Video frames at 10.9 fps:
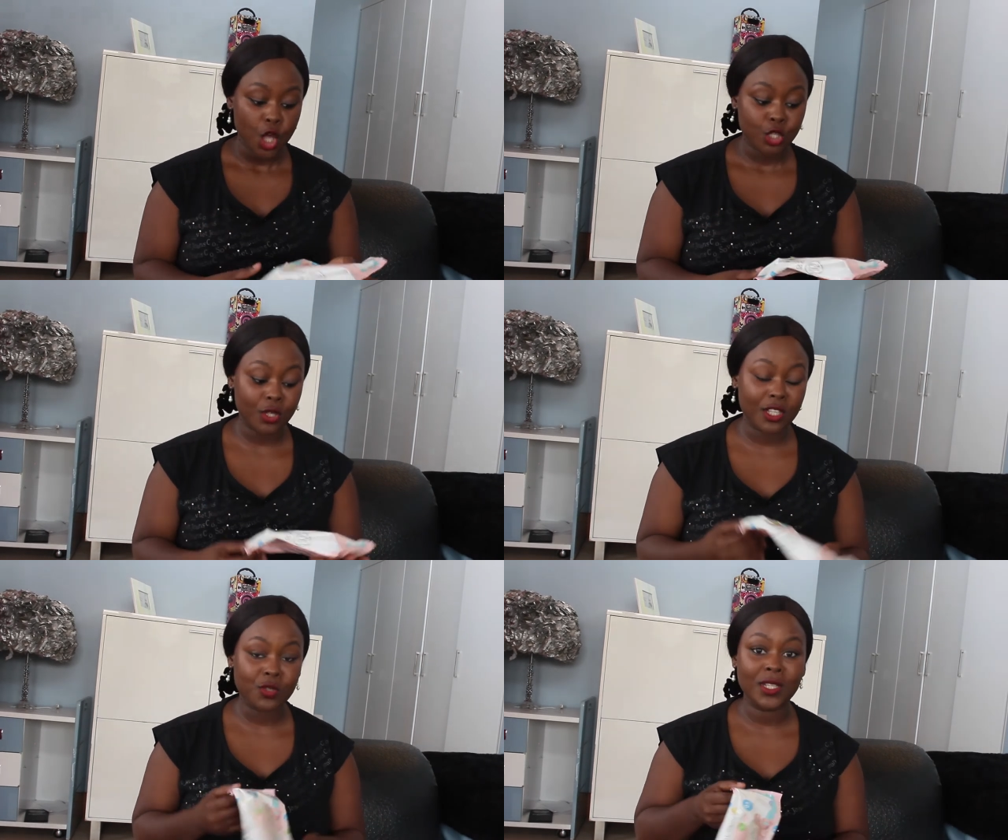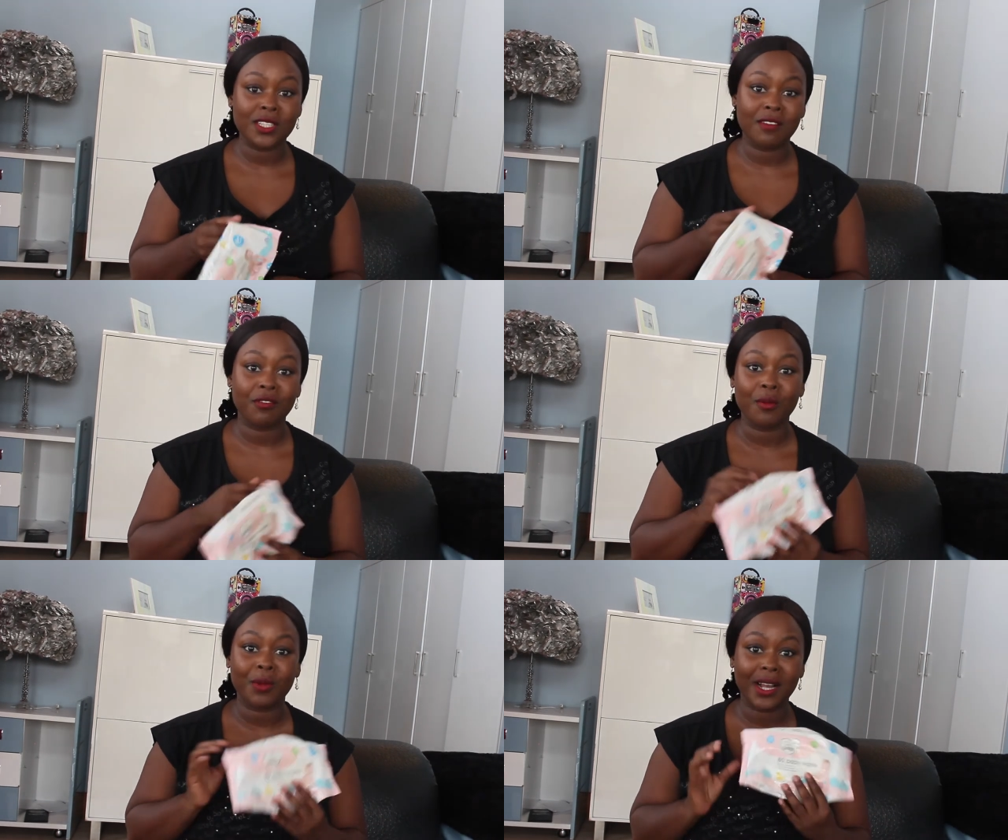so these ones are
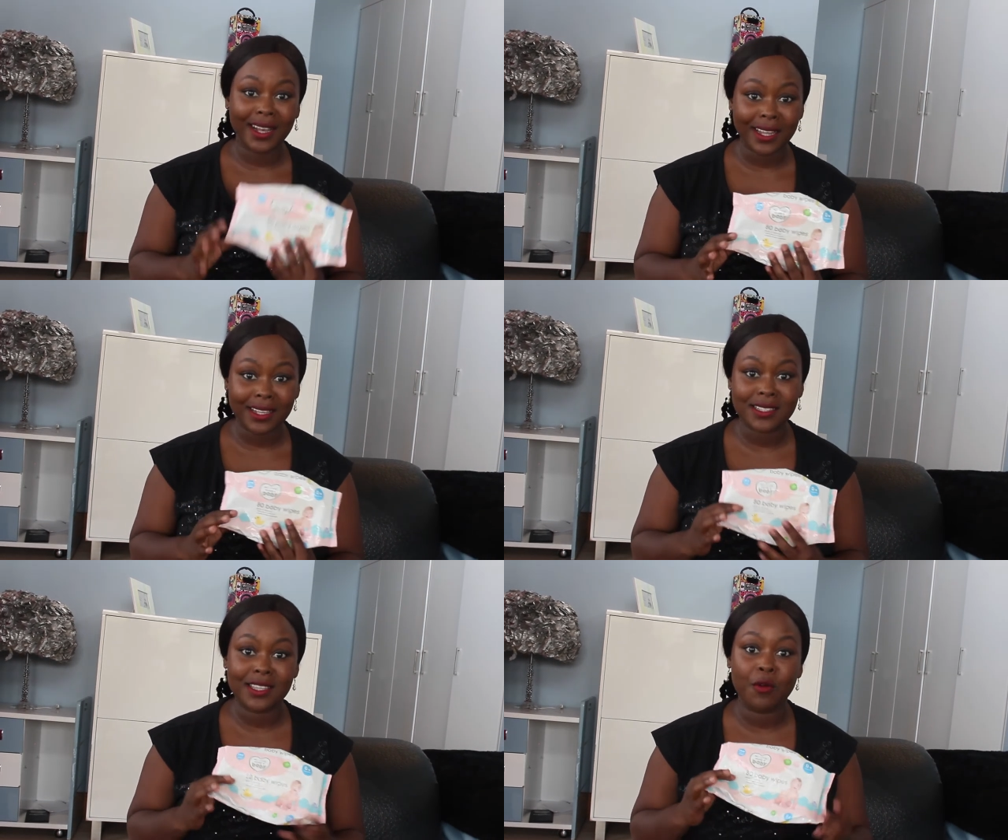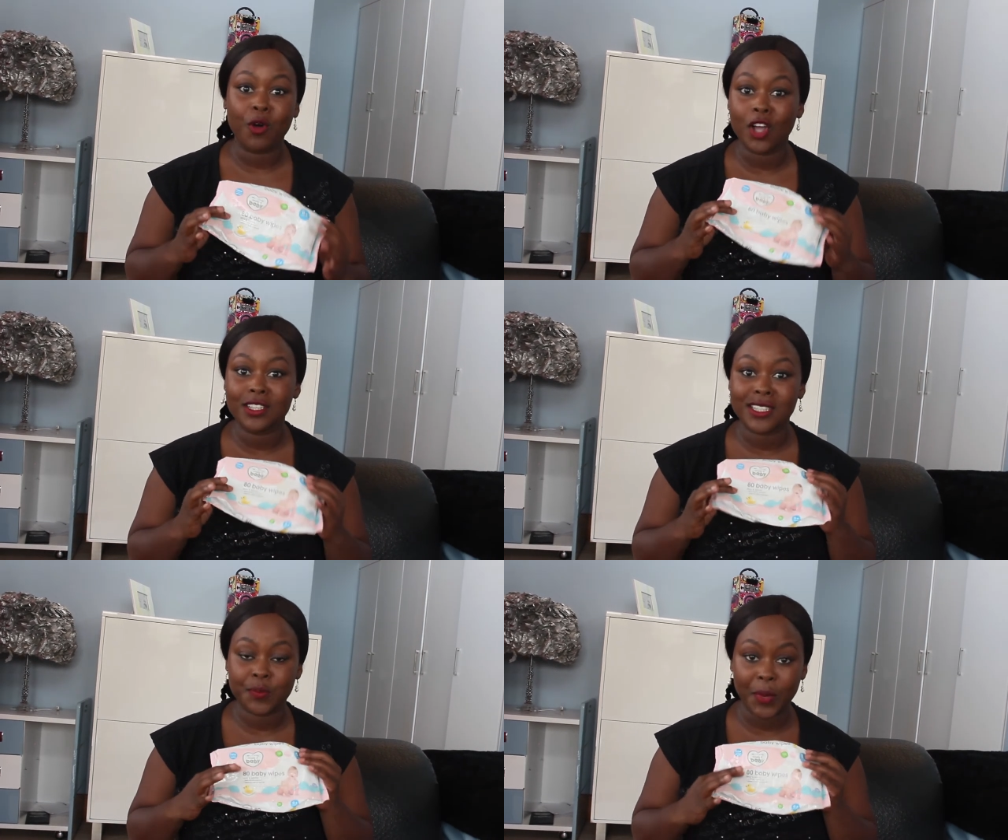from clicks they were
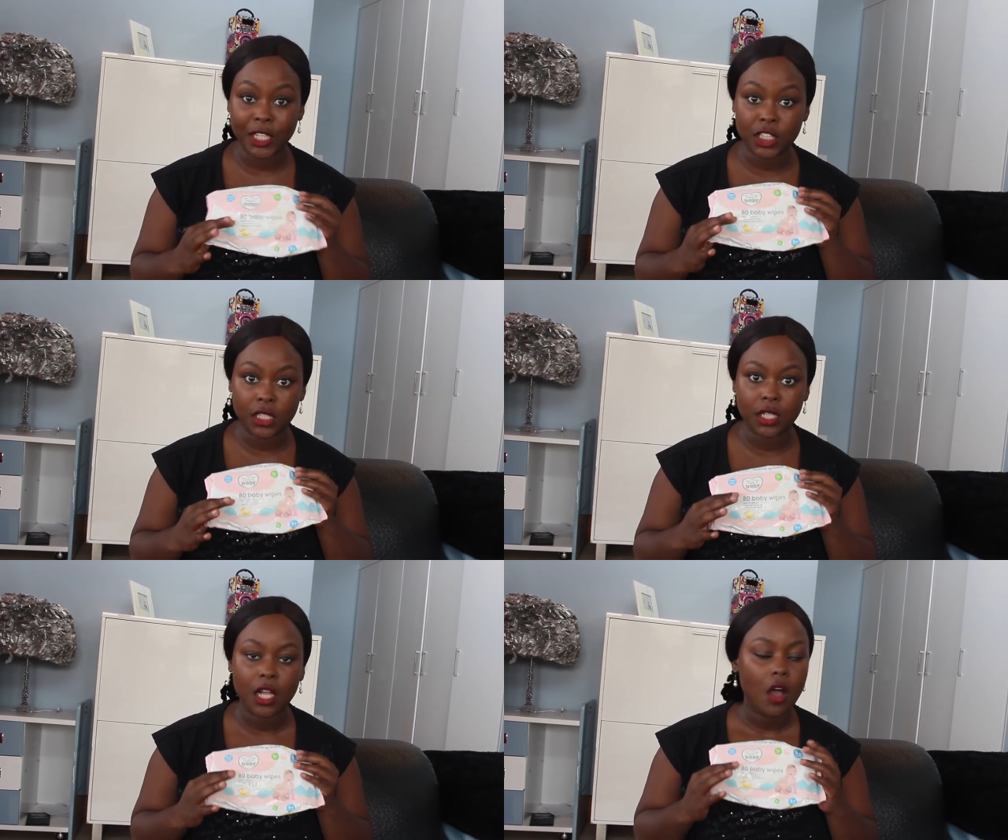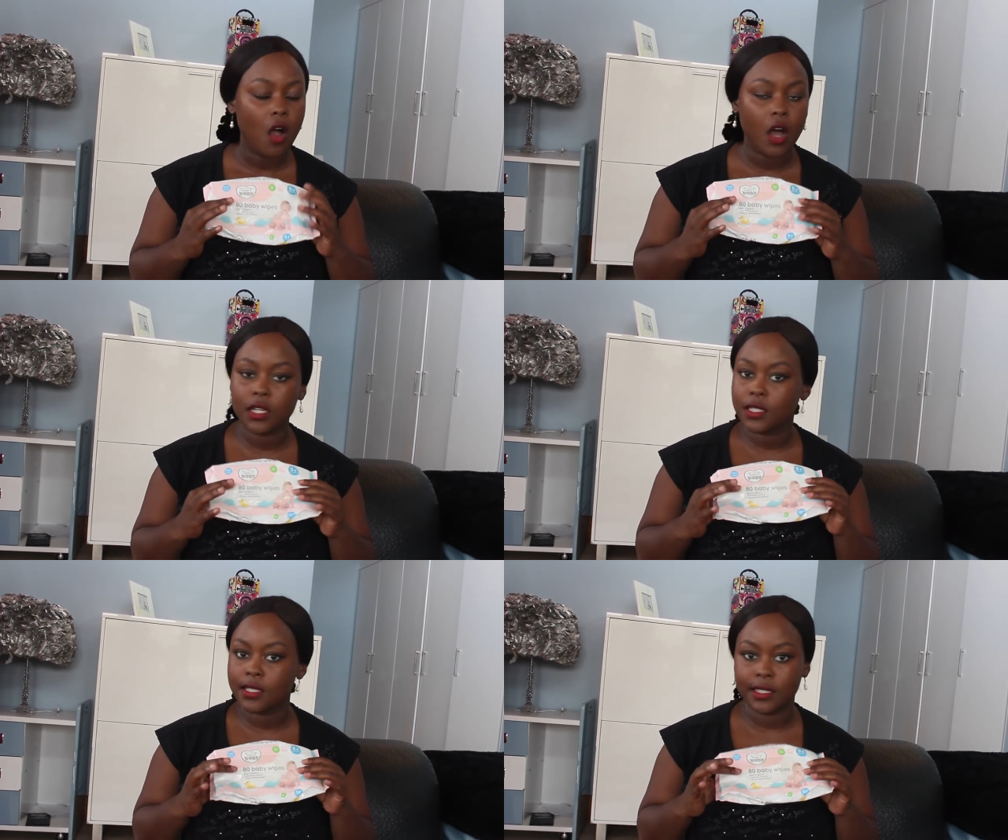on special
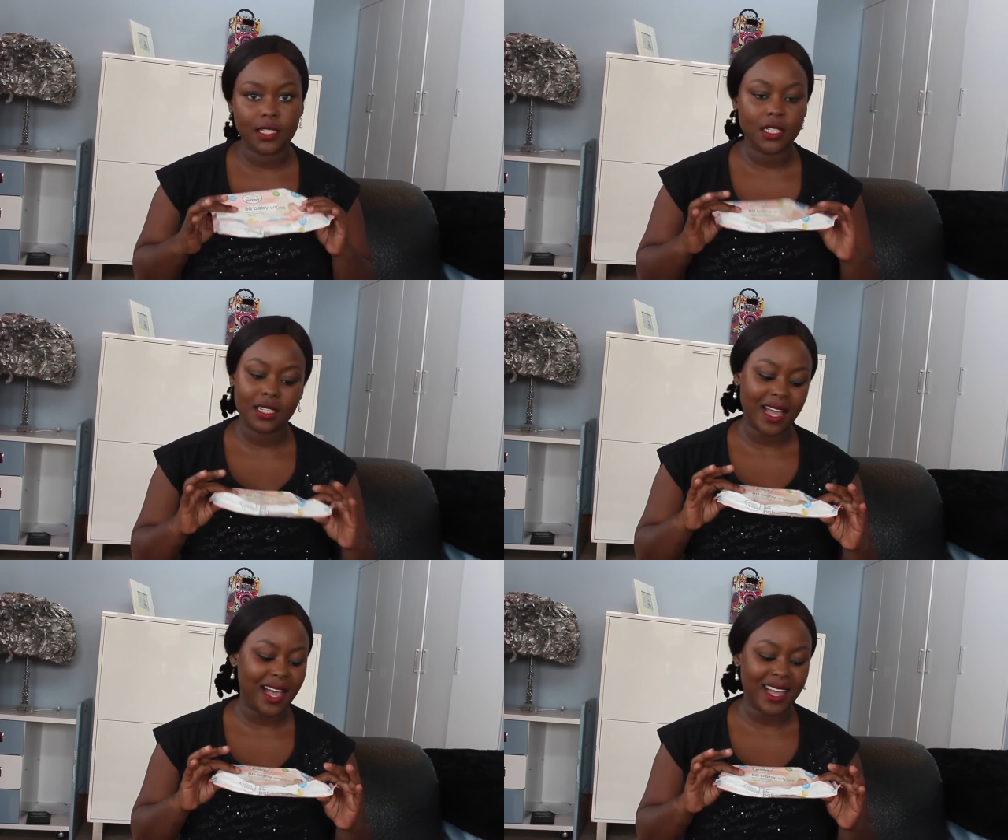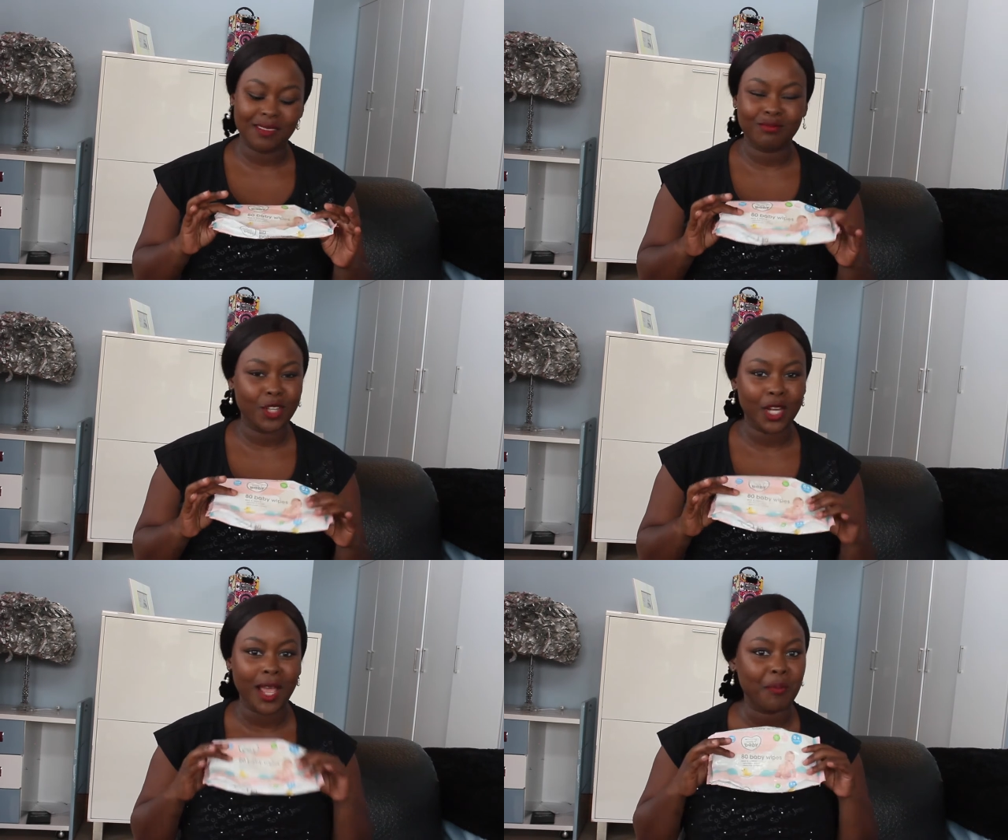honestly I'm
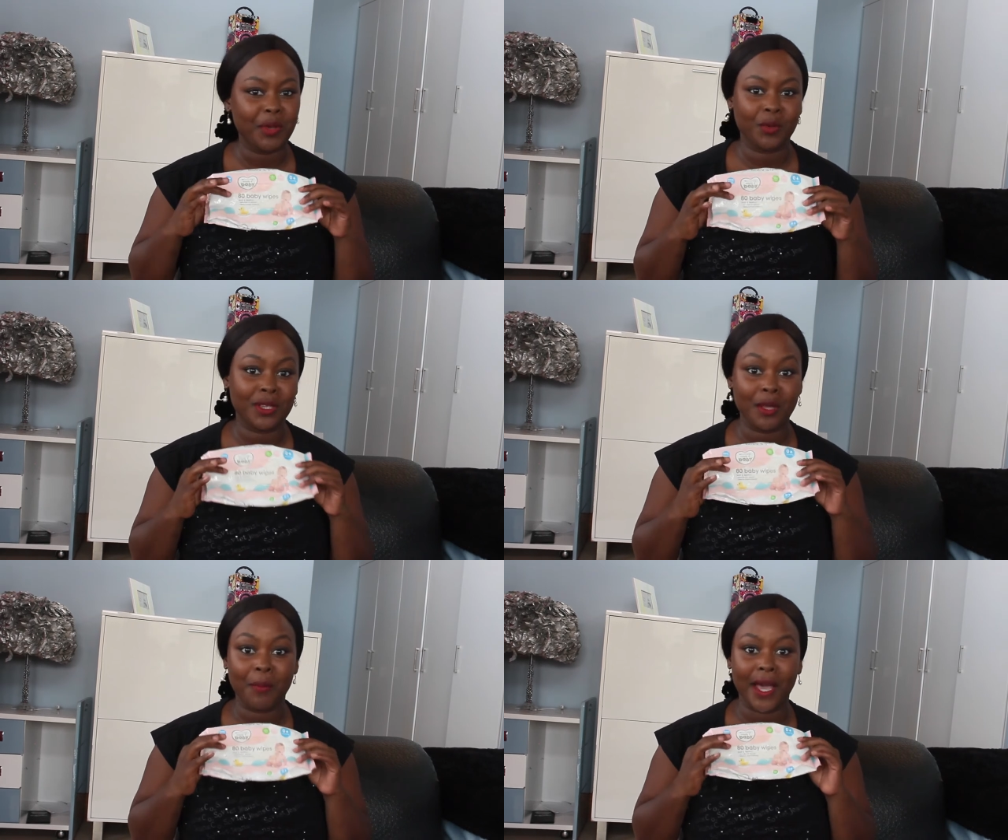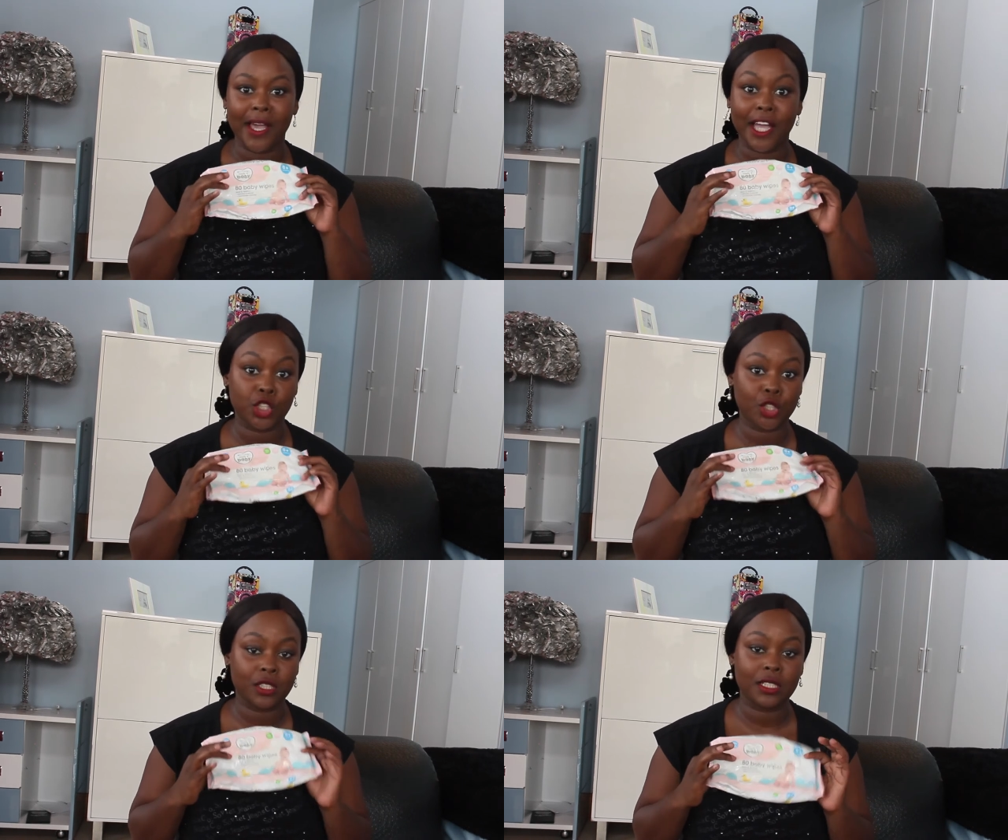not happy with the buy I
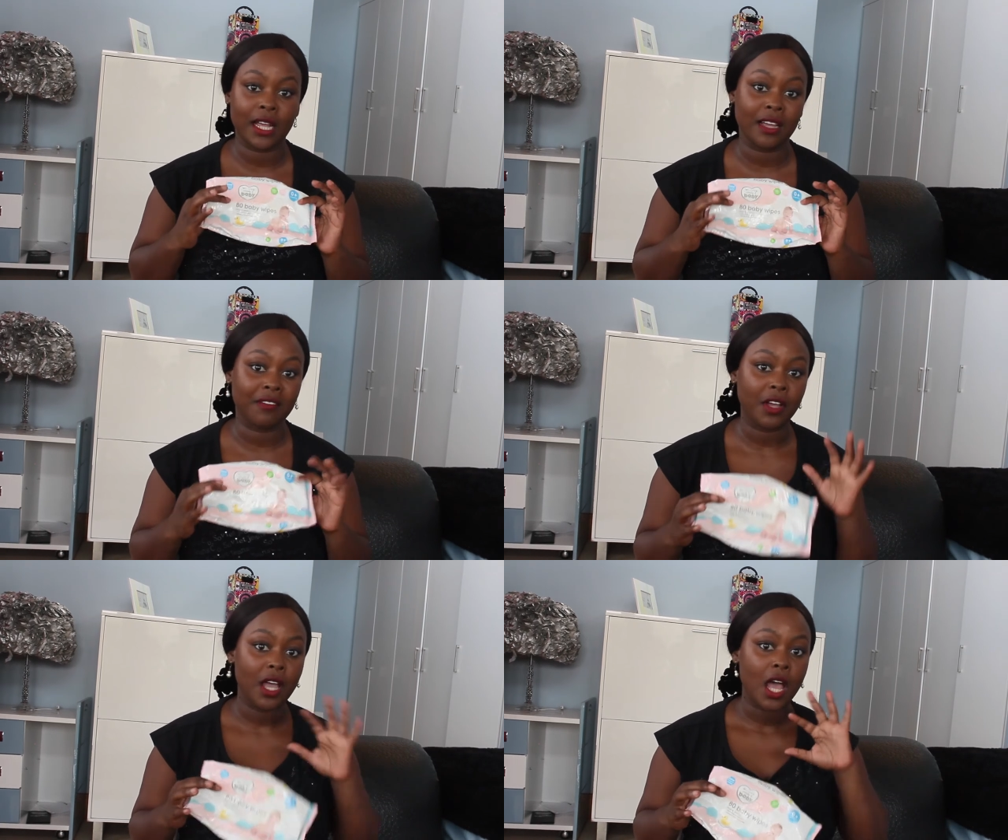shouldn't have